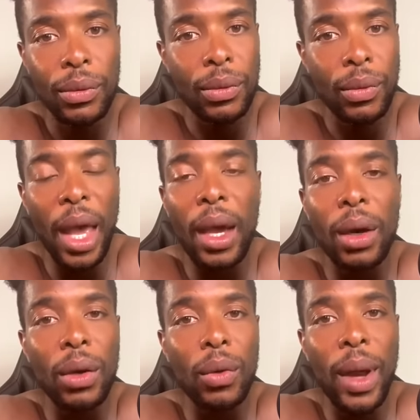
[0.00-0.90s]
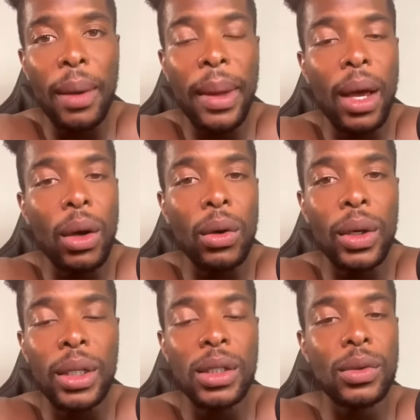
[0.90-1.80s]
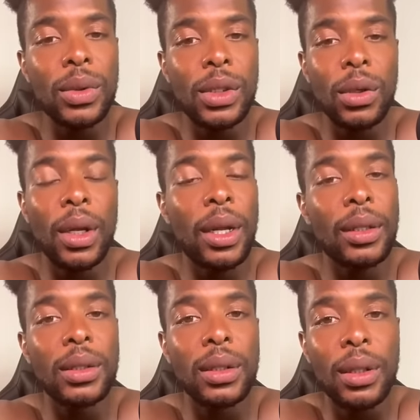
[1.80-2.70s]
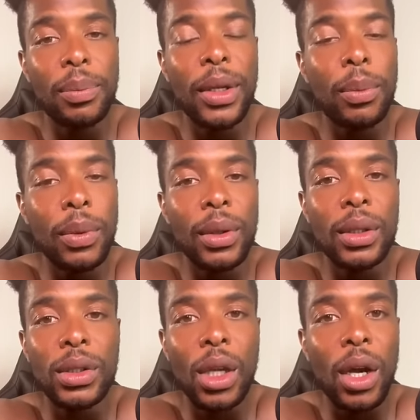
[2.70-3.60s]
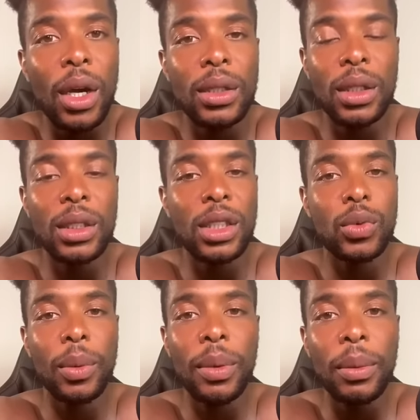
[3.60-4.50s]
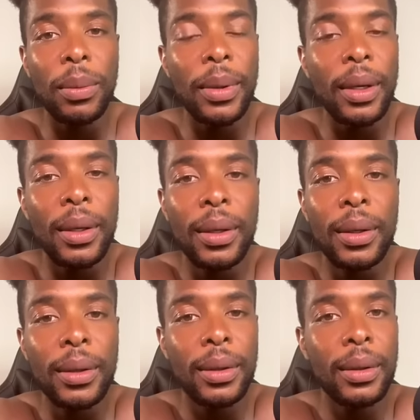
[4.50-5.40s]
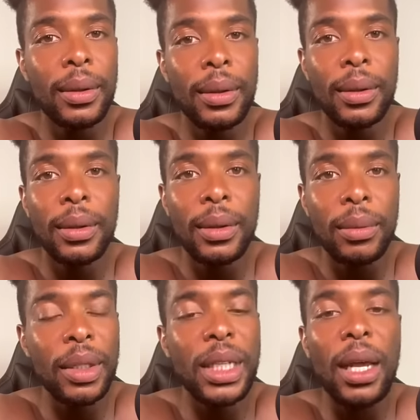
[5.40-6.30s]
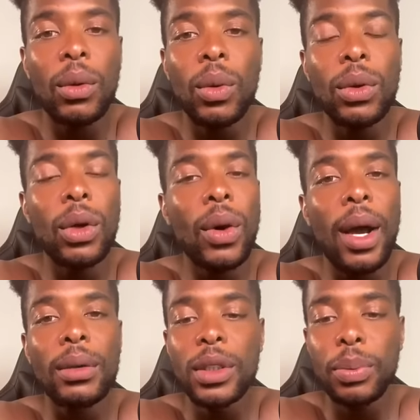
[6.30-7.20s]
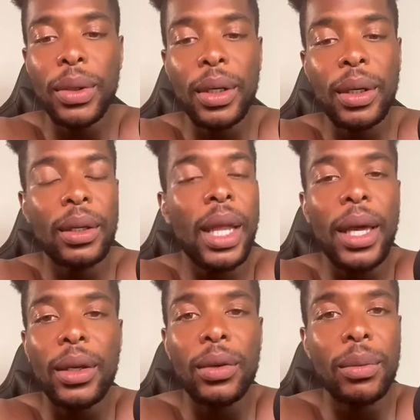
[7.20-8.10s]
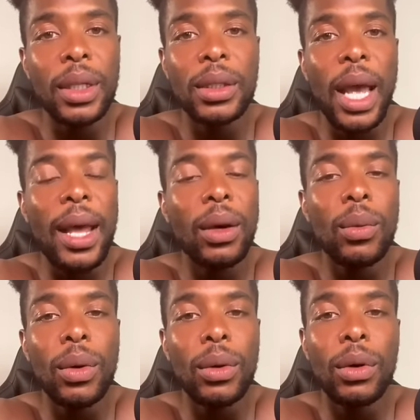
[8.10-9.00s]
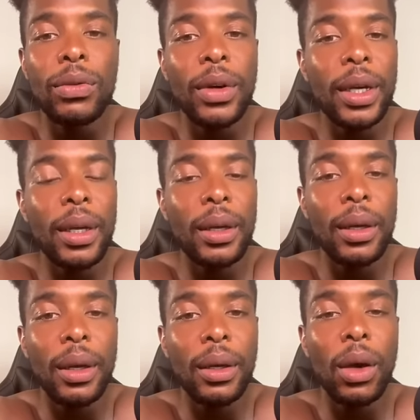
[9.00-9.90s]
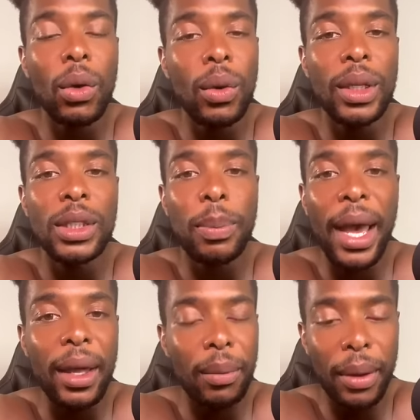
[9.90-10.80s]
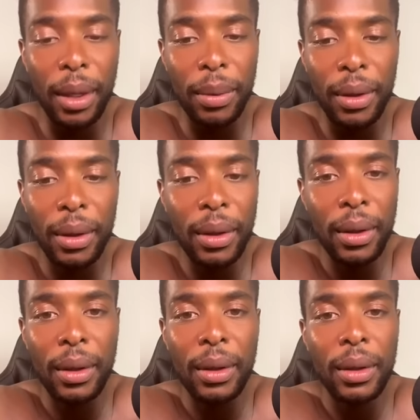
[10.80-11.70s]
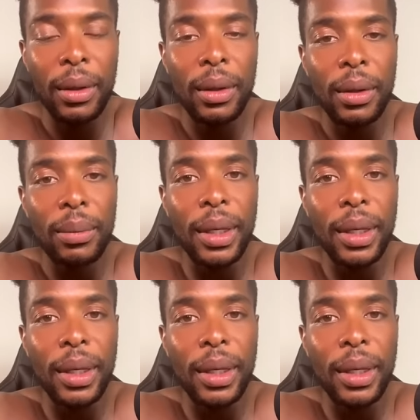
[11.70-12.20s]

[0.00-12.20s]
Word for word: I'll go to write my own history so that this, the people and the stars can just remember me. Bitch, I don't want no offspring like you, bitch. I don't want no fucking goat and spider baby, bitch.